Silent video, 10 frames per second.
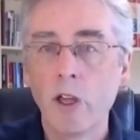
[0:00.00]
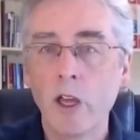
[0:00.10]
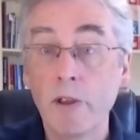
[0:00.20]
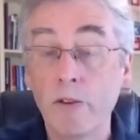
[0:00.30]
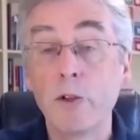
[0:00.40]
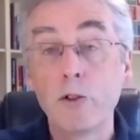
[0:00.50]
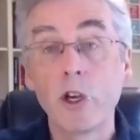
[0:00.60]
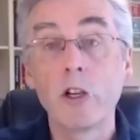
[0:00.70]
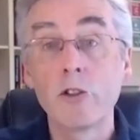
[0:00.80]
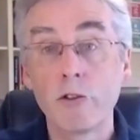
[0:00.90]
if you
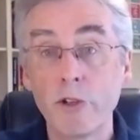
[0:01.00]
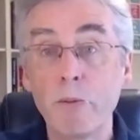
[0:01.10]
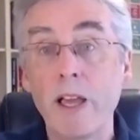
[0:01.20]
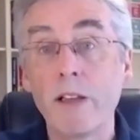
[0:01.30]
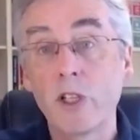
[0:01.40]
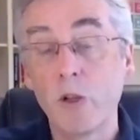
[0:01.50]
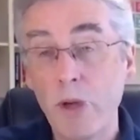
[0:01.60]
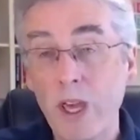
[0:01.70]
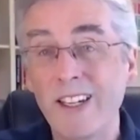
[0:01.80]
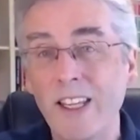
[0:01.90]
charge £3 and a
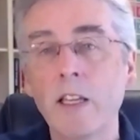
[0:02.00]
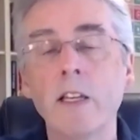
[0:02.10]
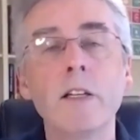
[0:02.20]
penny